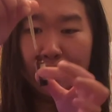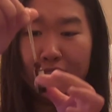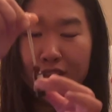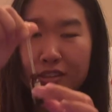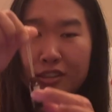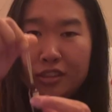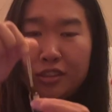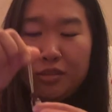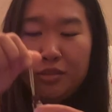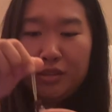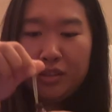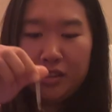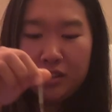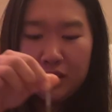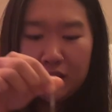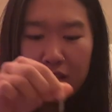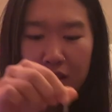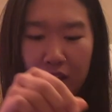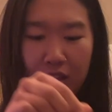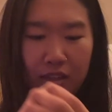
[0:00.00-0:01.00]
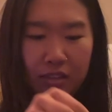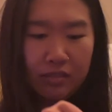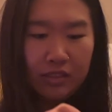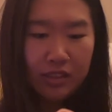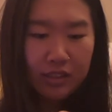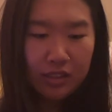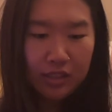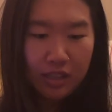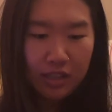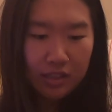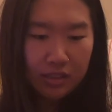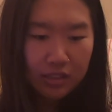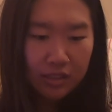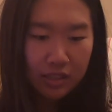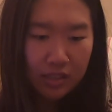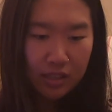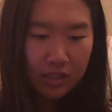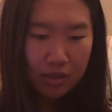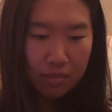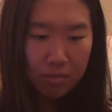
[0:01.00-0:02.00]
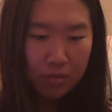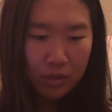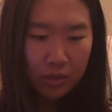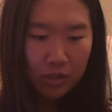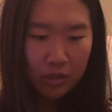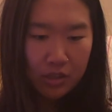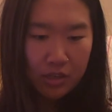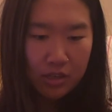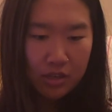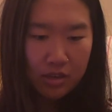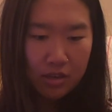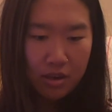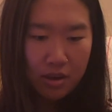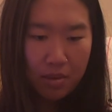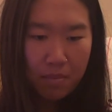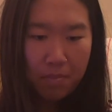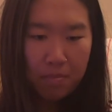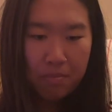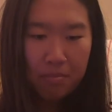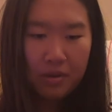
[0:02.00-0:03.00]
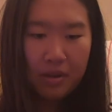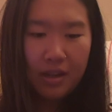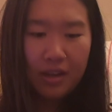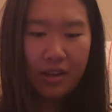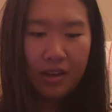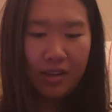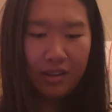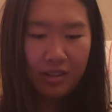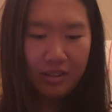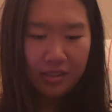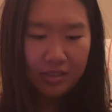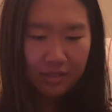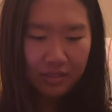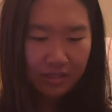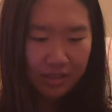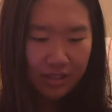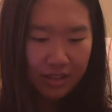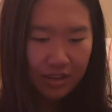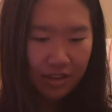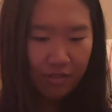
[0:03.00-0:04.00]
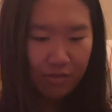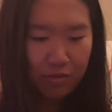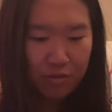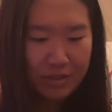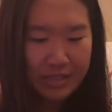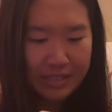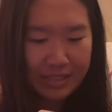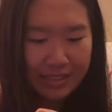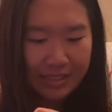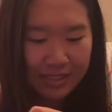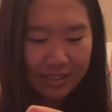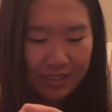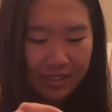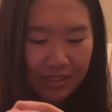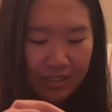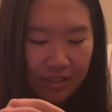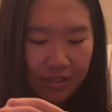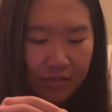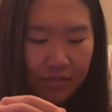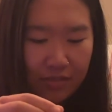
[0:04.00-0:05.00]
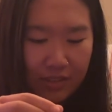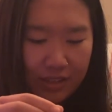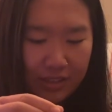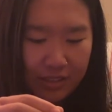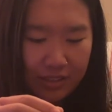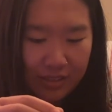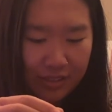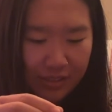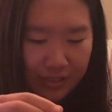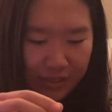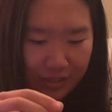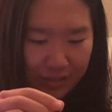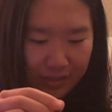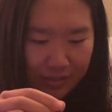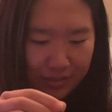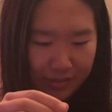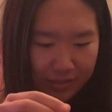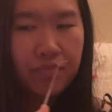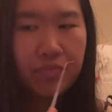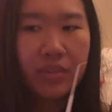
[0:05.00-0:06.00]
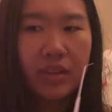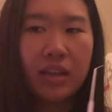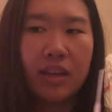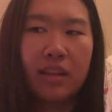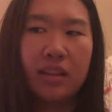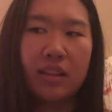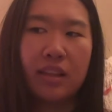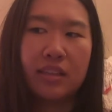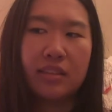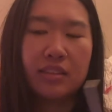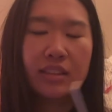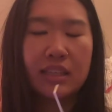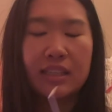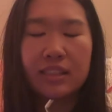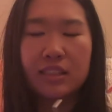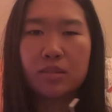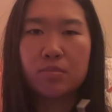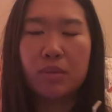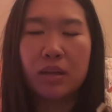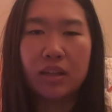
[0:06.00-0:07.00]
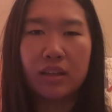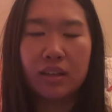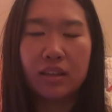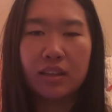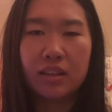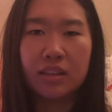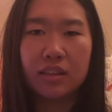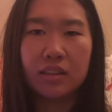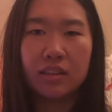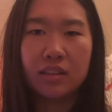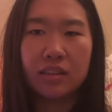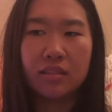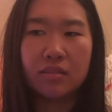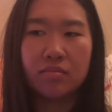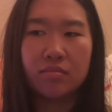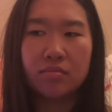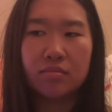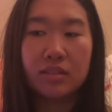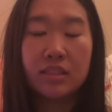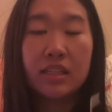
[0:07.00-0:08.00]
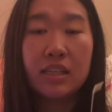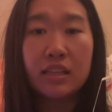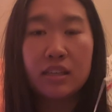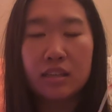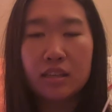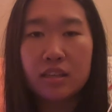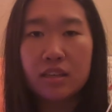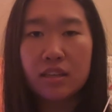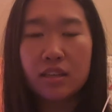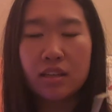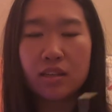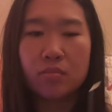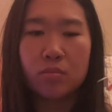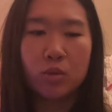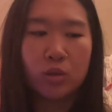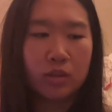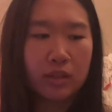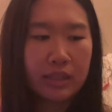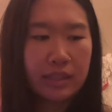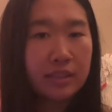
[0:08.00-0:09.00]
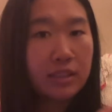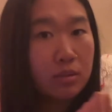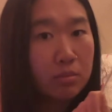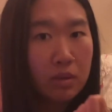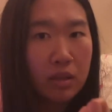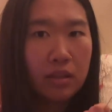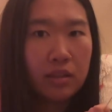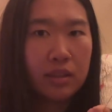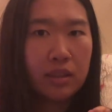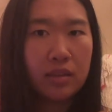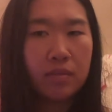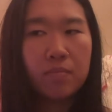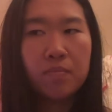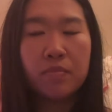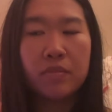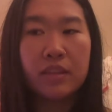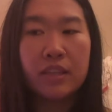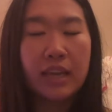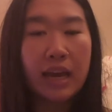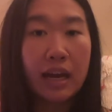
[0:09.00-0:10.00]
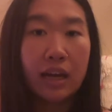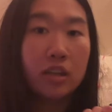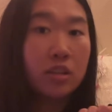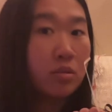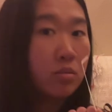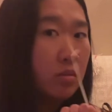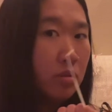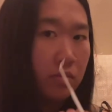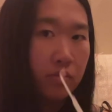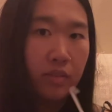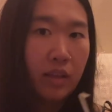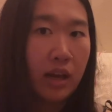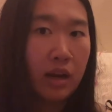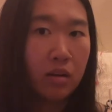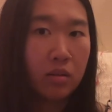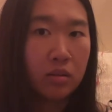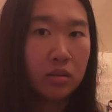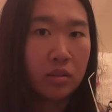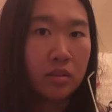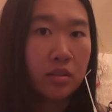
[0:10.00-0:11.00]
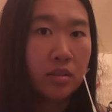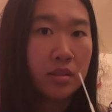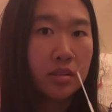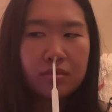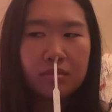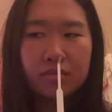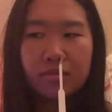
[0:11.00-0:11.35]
So it looks kind of disgusting and murky, but if we sniff it, less like smelling the tea and more like smelling the actual flowers.